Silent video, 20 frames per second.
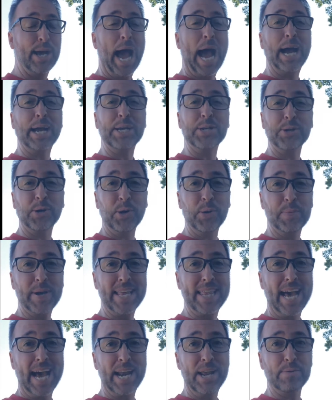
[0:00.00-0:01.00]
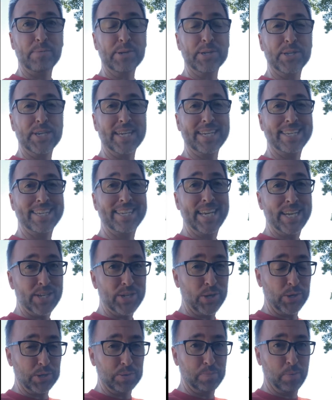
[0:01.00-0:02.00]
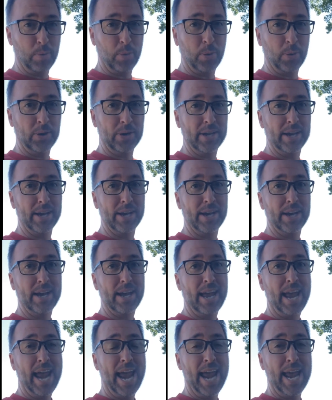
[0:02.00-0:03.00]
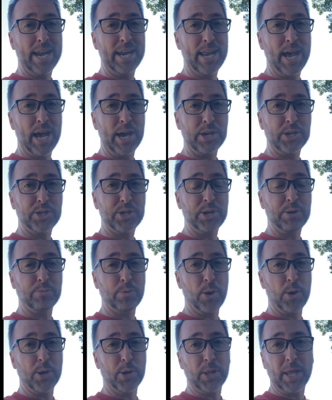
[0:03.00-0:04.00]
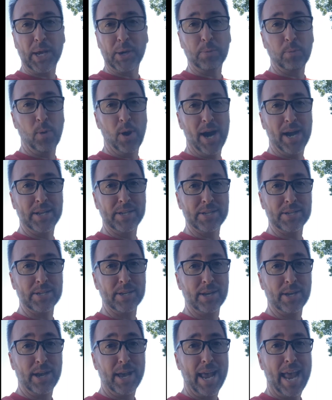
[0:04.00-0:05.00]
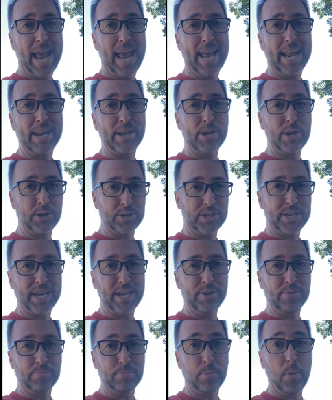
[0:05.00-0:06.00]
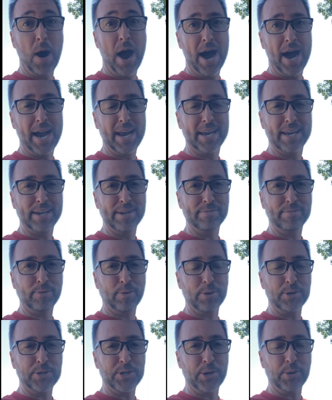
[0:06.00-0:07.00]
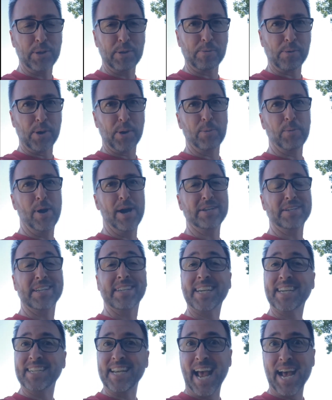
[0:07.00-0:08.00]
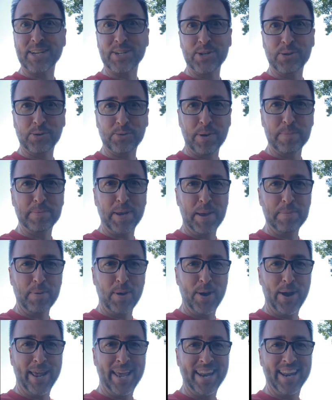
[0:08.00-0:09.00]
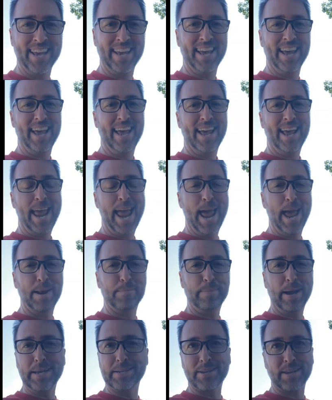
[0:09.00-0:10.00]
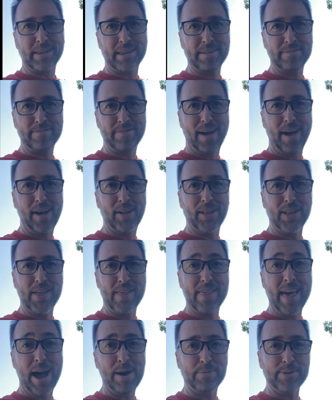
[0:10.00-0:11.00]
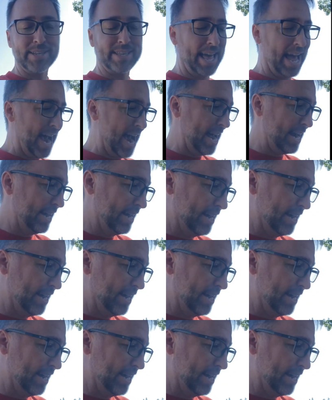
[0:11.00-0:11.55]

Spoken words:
He told me that it was his sister's board, and she rode it like once, and you'll see why. Of course, she only rode it once. It's because it has no grip tape on it, and basically fell, and that was that.